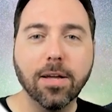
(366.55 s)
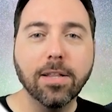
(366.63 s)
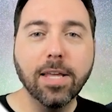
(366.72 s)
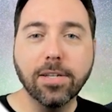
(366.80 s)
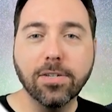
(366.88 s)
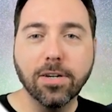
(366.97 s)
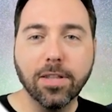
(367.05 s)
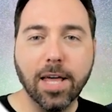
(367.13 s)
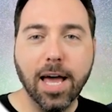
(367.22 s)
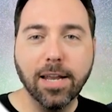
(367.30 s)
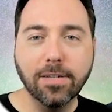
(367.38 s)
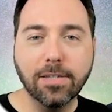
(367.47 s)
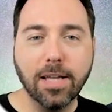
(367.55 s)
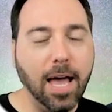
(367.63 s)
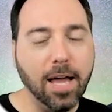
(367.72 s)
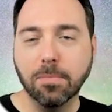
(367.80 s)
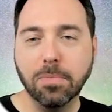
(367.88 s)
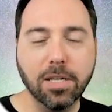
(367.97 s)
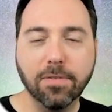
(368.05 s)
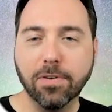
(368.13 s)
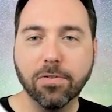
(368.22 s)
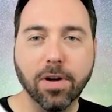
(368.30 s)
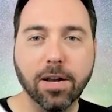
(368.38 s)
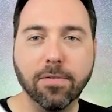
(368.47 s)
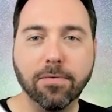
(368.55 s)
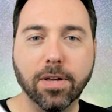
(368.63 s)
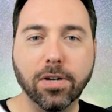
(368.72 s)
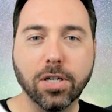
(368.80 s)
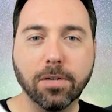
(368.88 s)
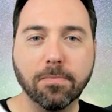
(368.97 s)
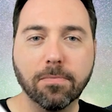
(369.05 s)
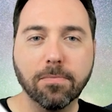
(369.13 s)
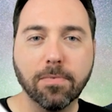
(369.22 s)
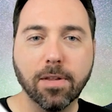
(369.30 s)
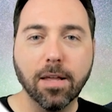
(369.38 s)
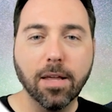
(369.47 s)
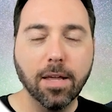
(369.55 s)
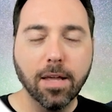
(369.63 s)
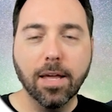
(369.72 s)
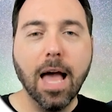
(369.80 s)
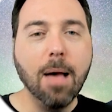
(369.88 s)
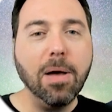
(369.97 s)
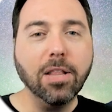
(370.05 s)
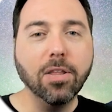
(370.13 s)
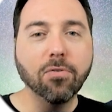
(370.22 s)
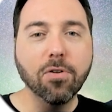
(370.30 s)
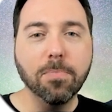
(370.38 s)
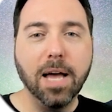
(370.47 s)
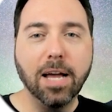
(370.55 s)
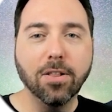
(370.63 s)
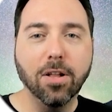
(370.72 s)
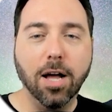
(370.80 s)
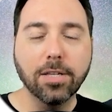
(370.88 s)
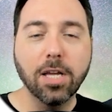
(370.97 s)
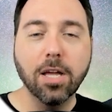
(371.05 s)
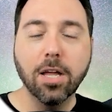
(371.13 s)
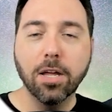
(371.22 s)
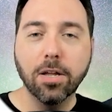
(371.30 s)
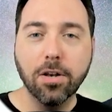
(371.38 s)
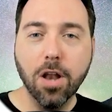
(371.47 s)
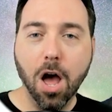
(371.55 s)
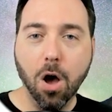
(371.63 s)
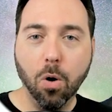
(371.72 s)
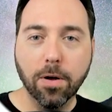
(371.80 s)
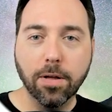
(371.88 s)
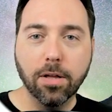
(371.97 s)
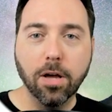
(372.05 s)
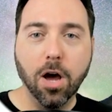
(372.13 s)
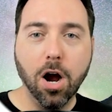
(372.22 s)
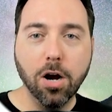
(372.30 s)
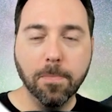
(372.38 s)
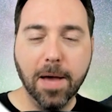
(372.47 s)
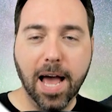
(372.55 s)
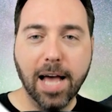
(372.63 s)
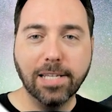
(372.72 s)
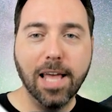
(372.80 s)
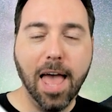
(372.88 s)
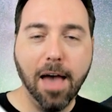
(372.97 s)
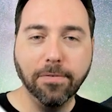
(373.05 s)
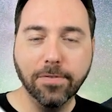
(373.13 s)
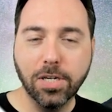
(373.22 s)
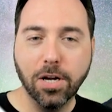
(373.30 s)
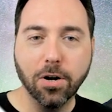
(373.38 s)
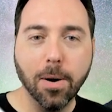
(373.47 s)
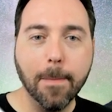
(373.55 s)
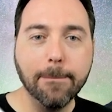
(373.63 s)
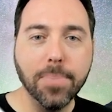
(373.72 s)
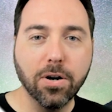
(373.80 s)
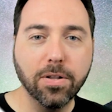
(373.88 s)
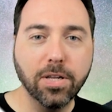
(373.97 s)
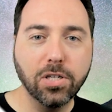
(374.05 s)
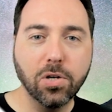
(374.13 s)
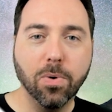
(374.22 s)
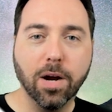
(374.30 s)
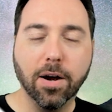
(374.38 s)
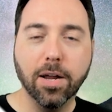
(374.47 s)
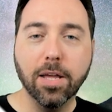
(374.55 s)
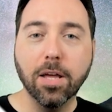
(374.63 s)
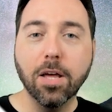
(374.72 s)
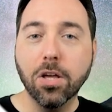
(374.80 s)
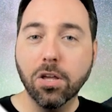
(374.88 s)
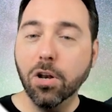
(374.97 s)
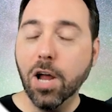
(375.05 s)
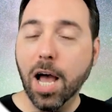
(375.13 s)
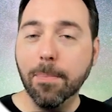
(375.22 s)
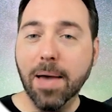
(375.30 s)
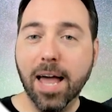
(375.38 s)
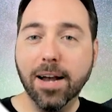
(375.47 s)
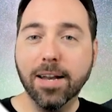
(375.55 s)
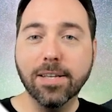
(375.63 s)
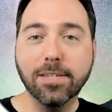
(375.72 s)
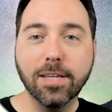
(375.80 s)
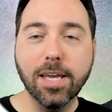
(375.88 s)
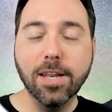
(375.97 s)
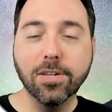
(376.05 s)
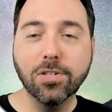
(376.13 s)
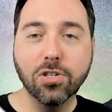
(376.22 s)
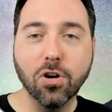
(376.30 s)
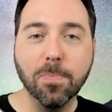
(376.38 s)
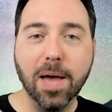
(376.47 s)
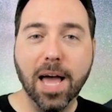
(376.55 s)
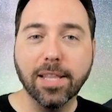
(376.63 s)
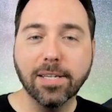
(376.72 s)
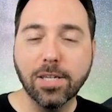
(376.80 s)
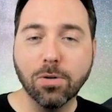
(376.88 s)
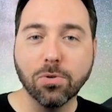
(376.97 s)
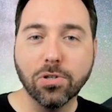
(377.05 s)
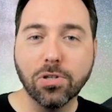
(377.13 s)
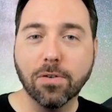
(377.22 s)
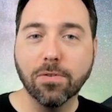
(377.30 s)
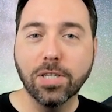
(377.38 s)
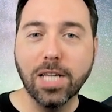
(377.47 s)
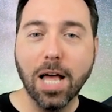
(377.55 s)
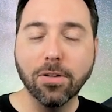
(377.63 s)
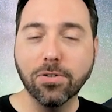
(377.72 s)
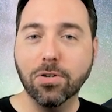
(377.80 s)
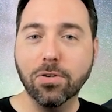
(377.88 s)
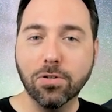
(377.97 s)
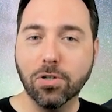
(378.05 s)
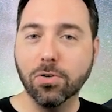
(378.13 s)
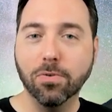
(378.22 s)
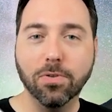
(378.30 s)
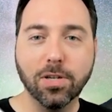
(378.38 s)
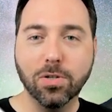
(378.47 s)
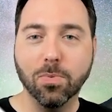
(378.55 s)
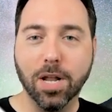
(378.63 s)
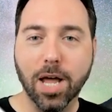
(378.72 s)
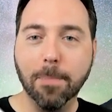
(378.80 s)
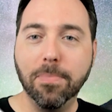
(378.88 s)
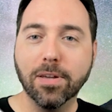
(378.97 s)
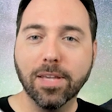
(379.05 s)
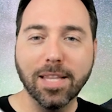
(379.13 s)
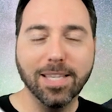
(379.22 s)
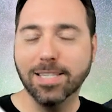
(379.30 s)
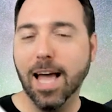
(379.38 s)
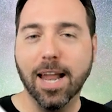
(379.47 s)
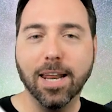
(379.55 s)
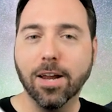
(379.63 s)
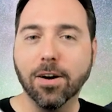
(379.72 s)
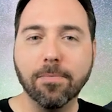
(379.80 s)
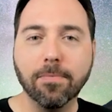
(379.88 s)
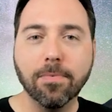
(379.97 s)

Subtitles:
The answer to that is, I don't believe in grade inflation. How about the group by clause? No. Hard pass, F tier. Burn this query. You know how bad it is? It is so bad that SQL Server tells you screwed this one up. Get this out of here.